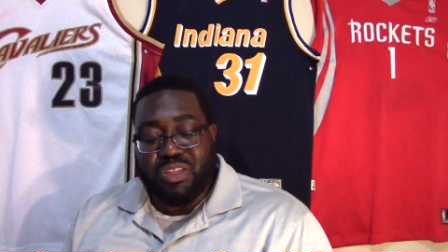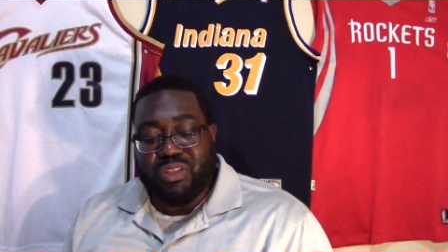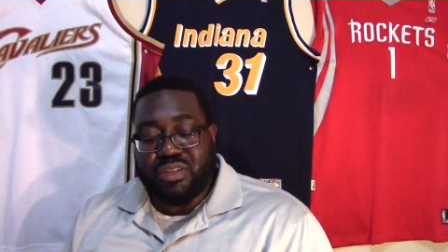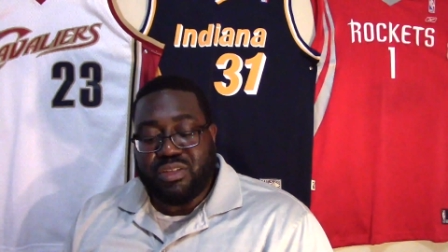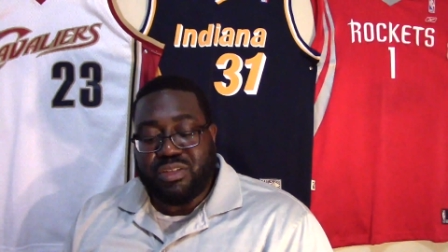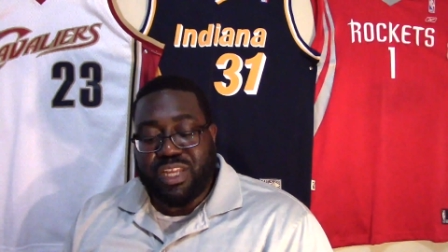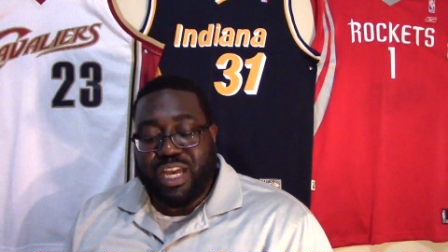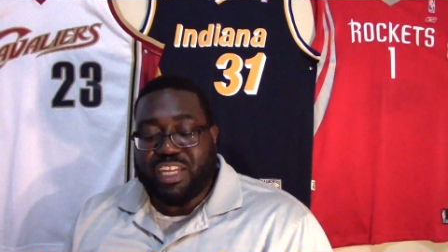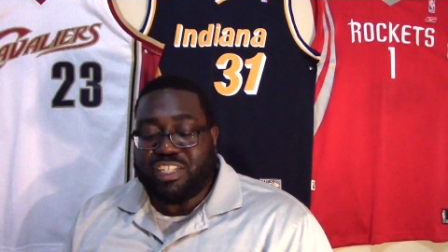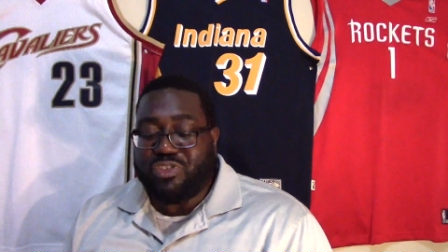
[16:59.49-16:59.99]

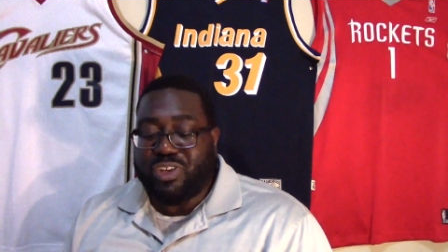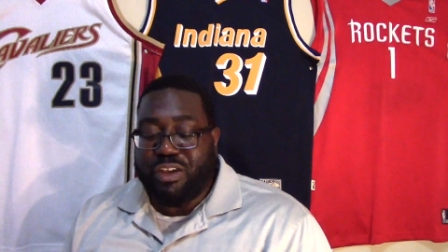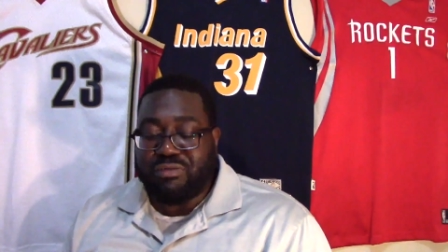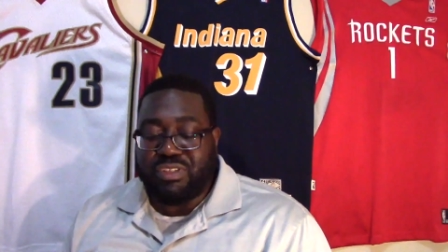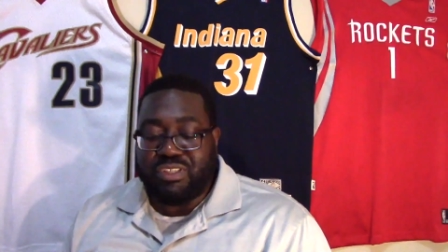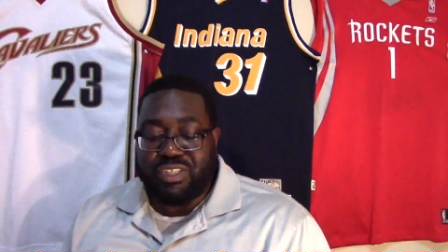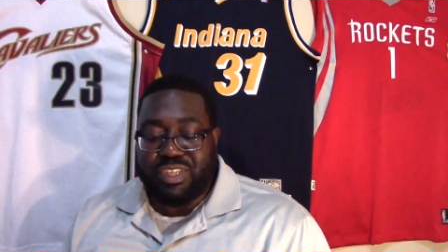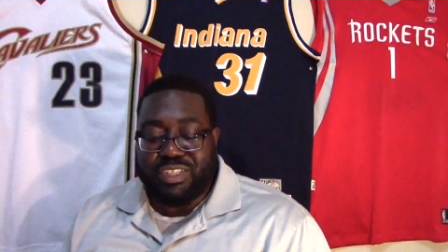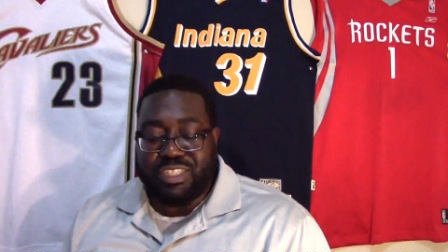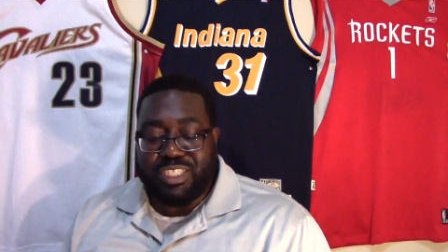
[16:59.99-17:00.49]
not drafting
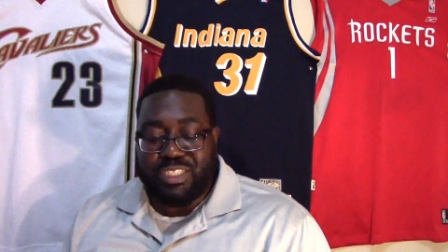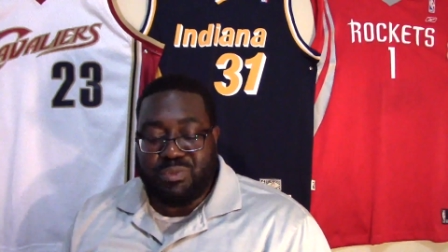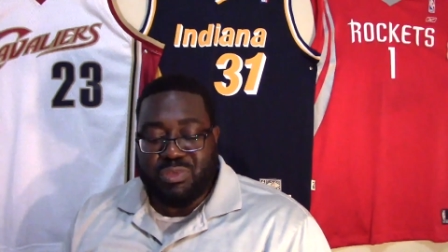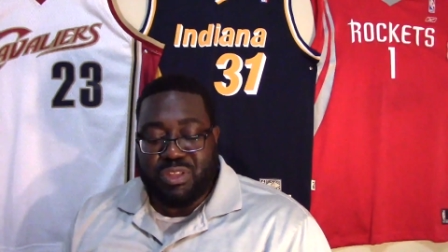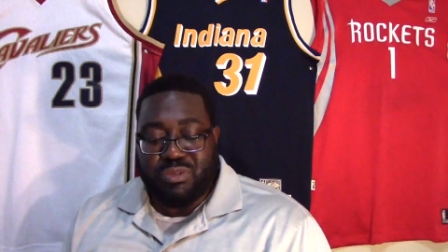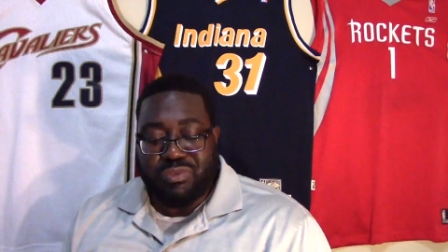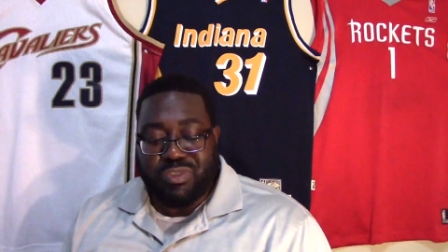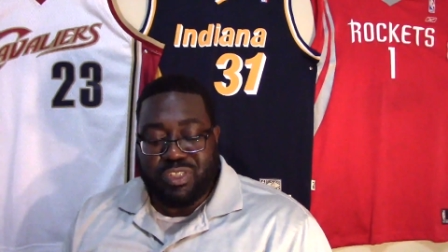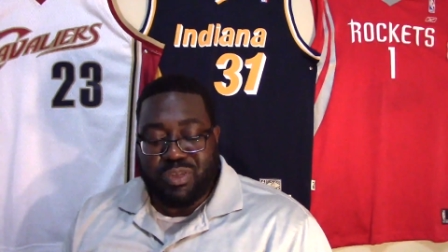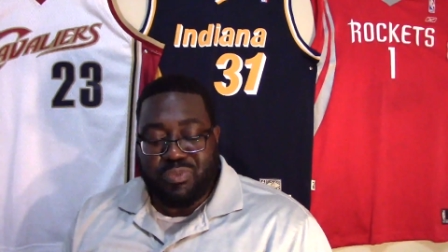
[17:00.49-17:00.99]
Dennis Smith
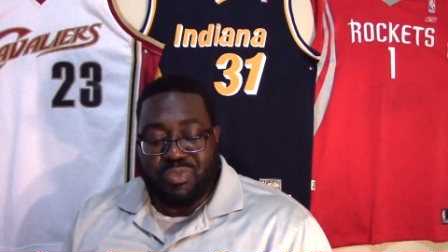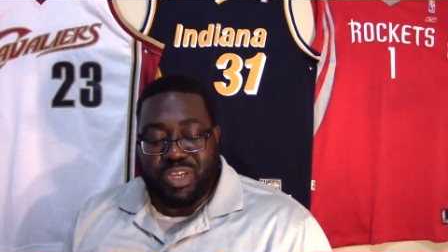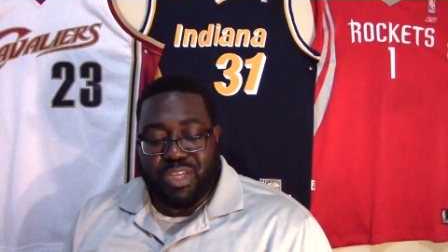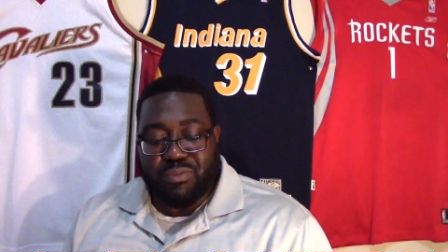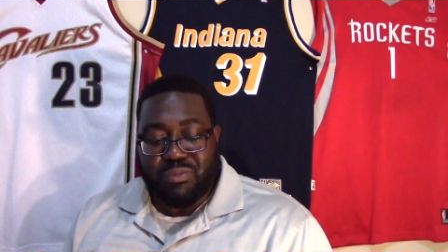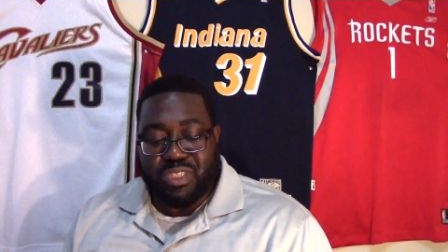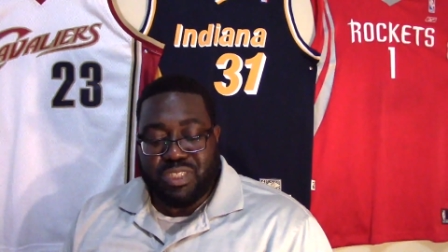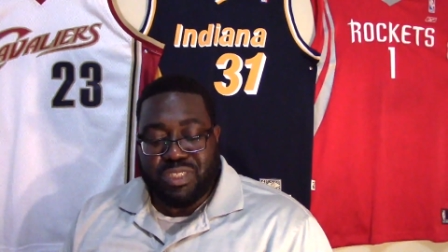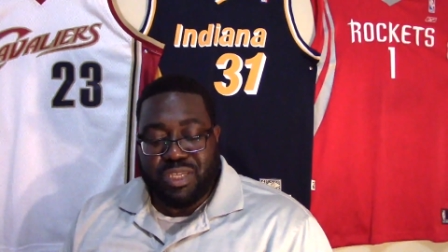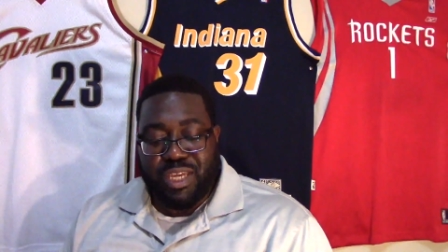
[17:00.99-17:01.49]
was a big
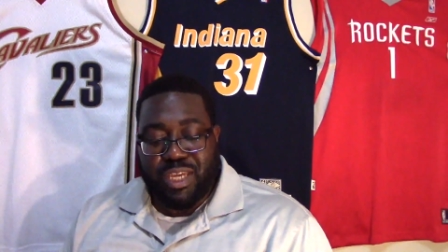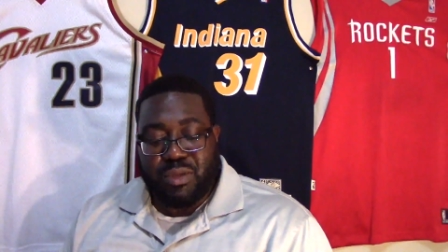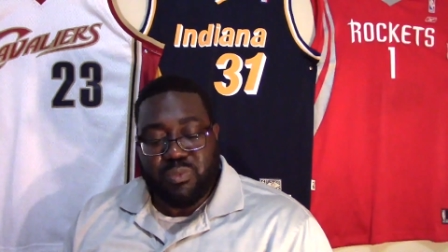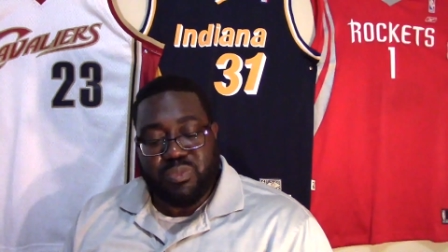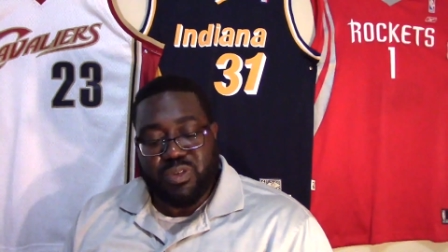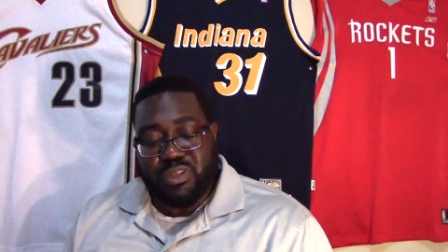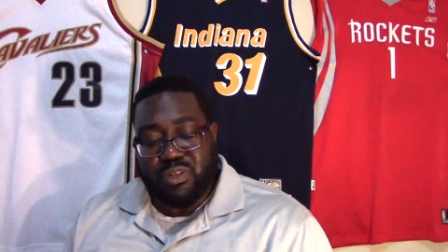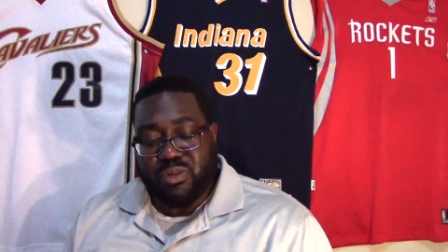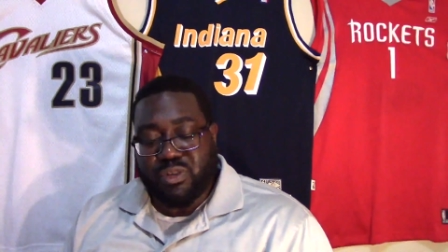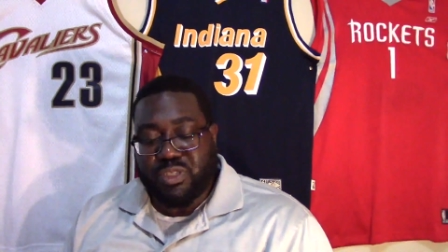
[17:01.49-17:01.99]
mistake,
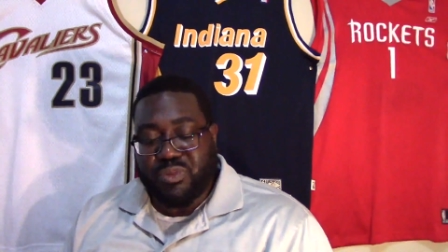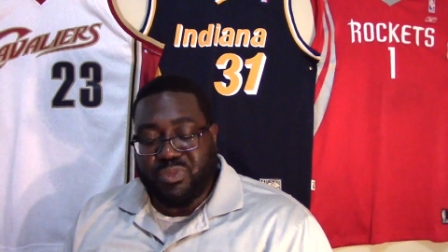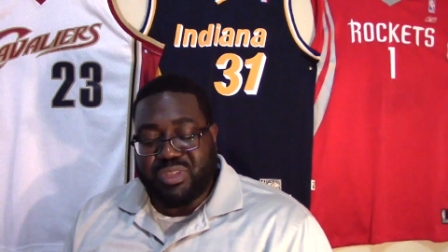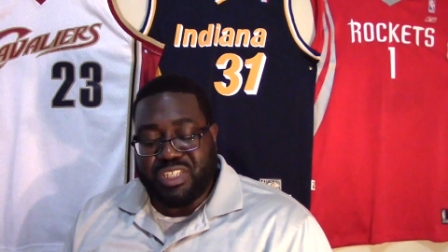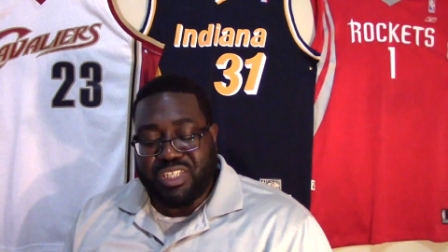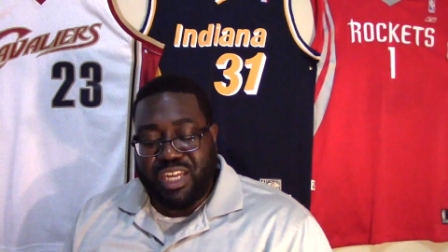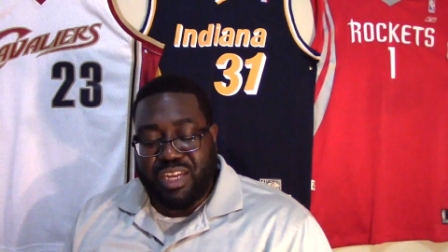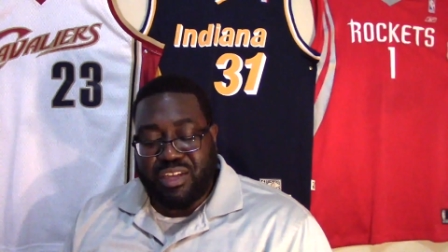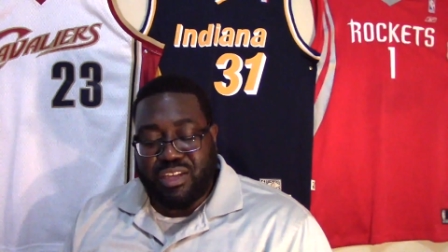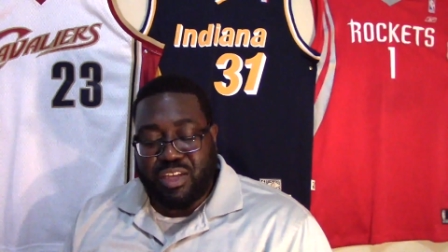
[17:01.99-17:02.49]
but ultimately
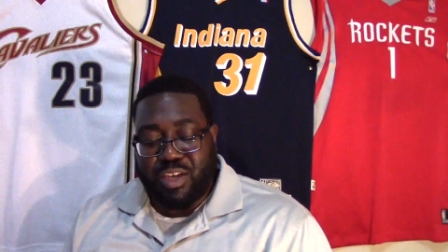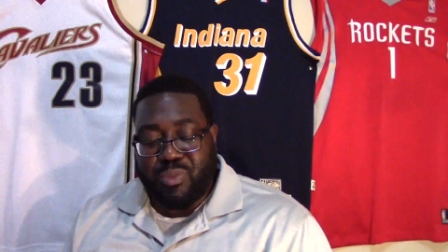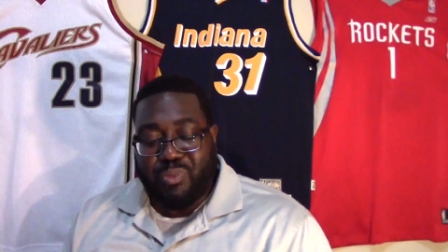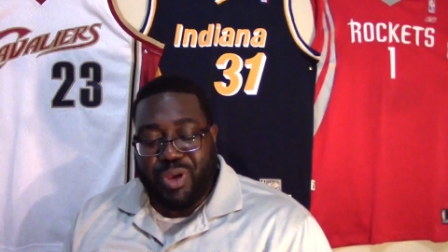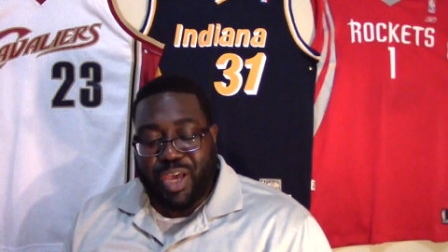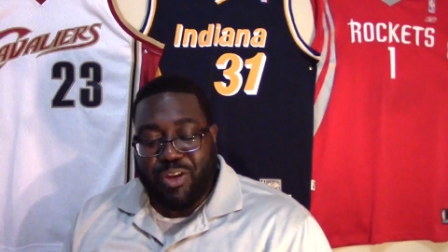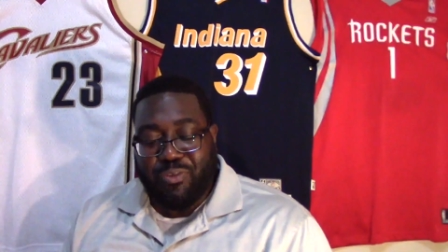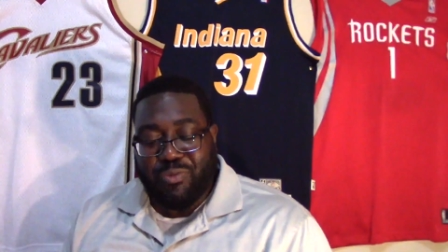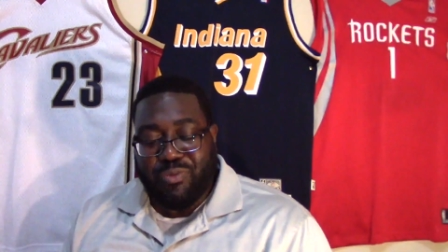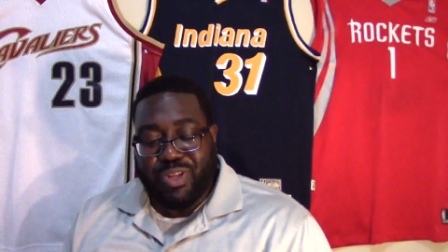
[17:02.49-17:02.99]
they can come
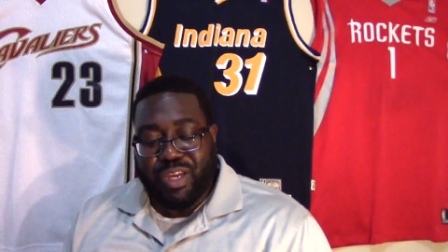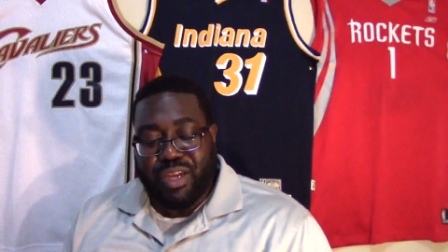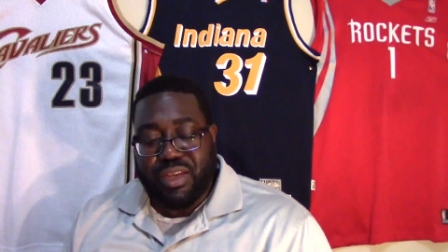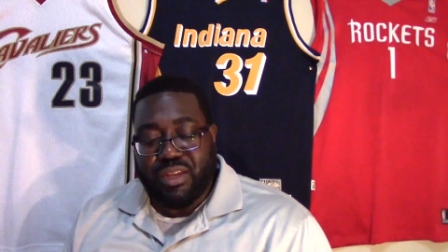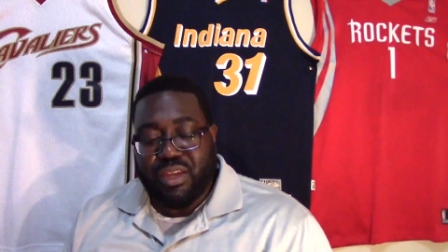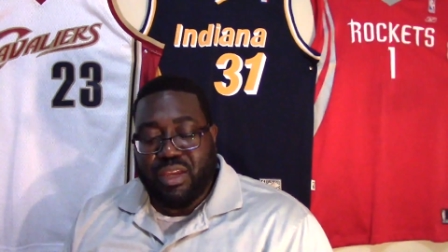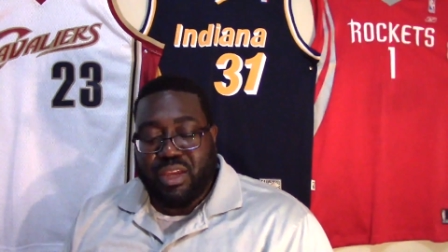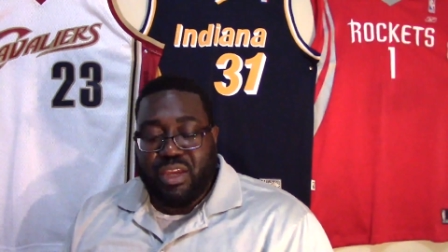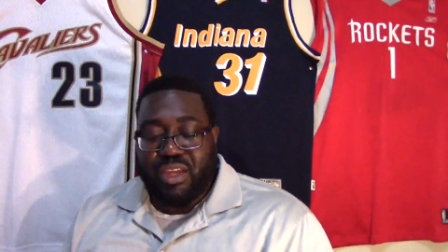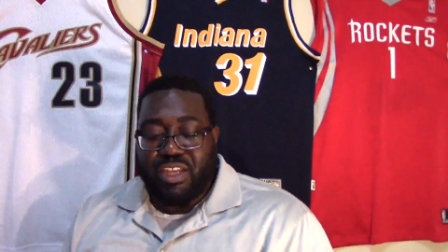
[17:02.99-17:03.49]
back from that.
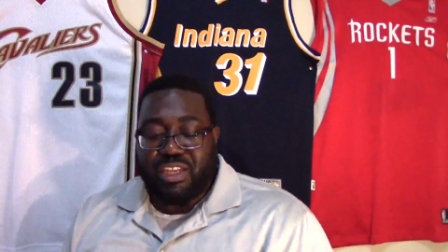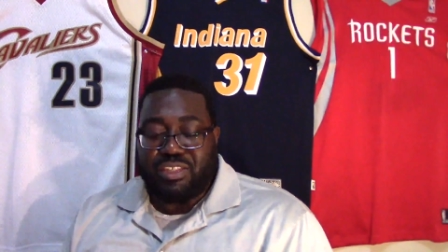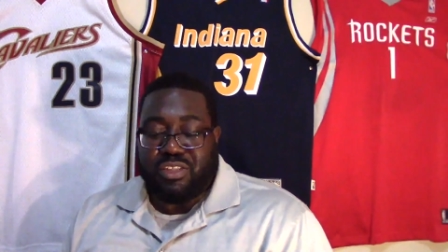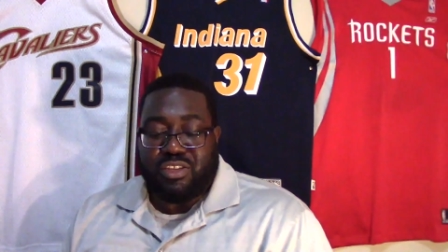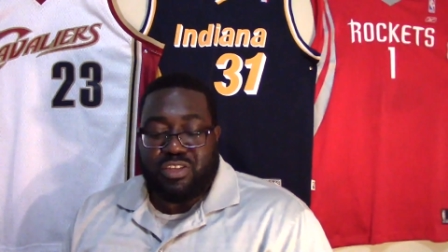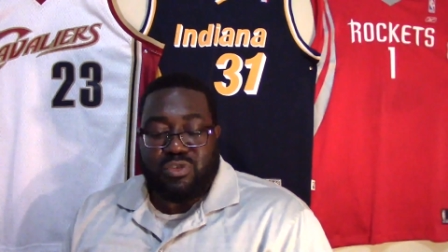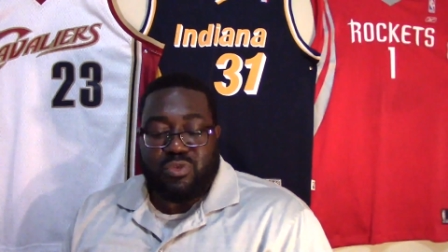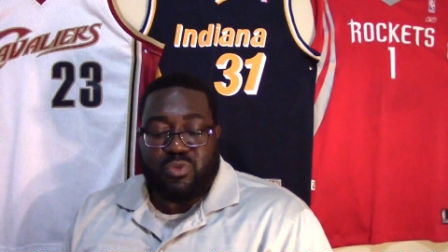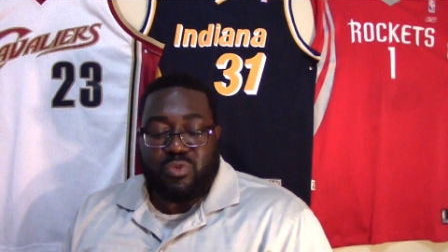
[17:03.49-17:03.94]
It's a new